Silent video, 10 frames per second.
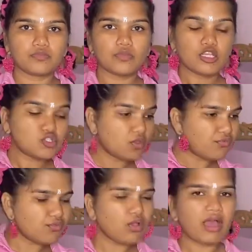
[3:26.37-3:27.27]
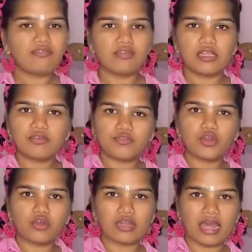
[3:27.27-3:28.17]
So if you have lived
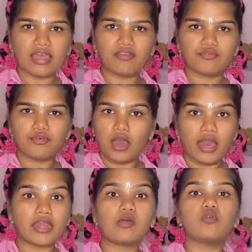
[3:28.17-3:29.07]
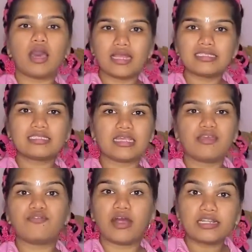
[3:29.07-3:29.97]
your life around
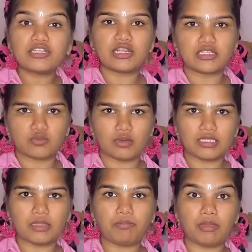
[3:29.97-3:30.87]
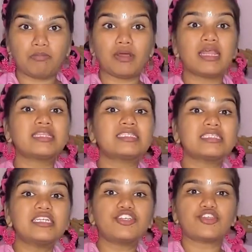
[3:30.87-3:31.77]
unsafe, untrustworthy people and
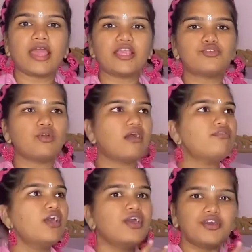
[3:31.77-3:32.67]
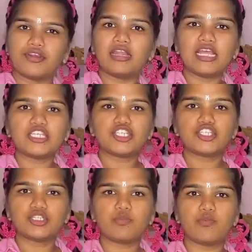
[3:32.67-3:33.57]
still trying to have
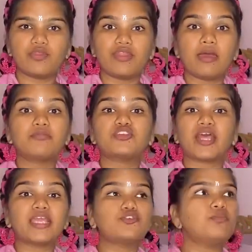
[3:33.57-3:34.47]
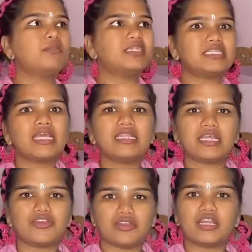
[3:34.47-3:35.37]
relationship with them, trying to maintain
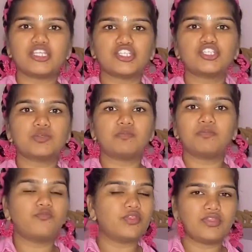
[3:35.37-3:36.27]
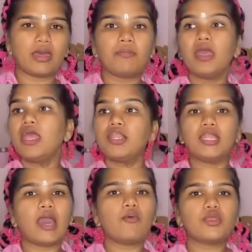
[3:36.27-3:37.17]
that relationship with them,
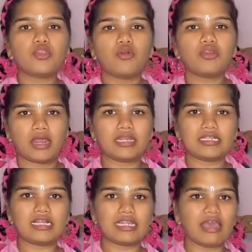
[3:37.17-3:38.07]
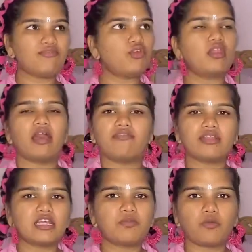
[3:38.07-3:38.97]
now in your adult life you are
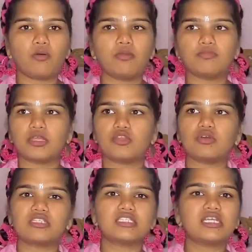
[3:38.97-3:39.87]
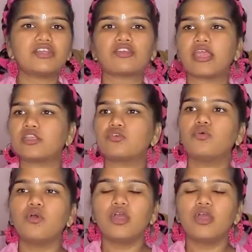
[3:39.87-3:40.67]
having that problem, that you are still trying to